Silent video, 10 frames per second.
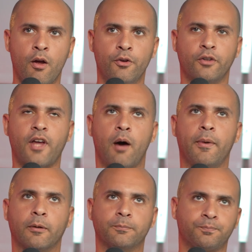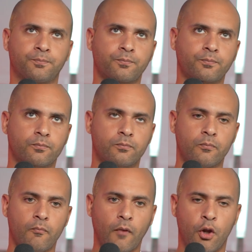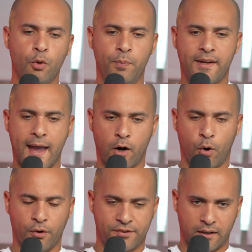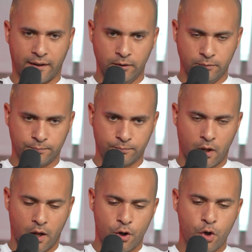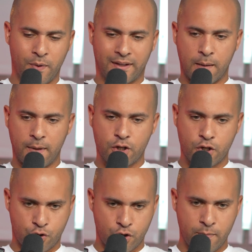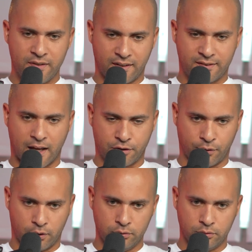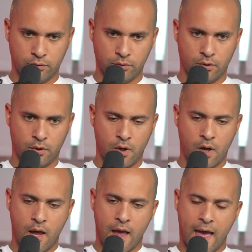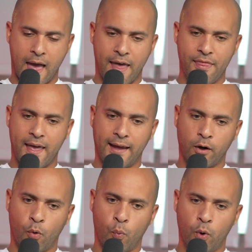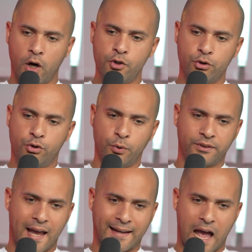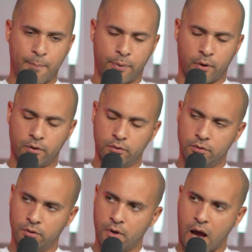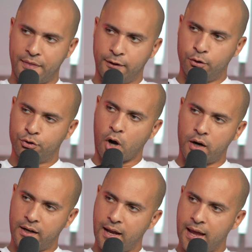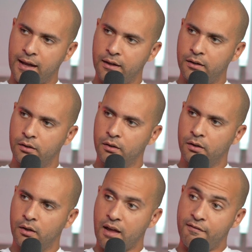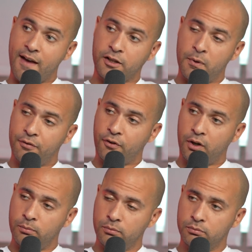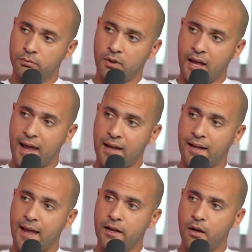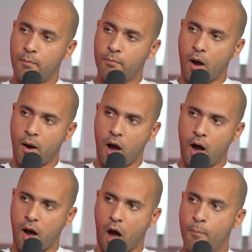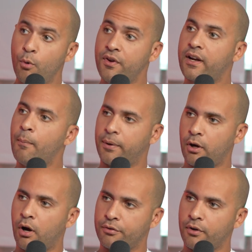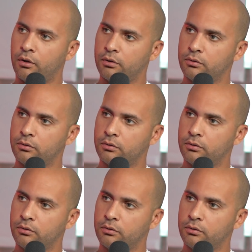So tell me, you began wholesaling, you became extremely successful, and then what did you do with that capital? I think you started a investment firm and a moving company also.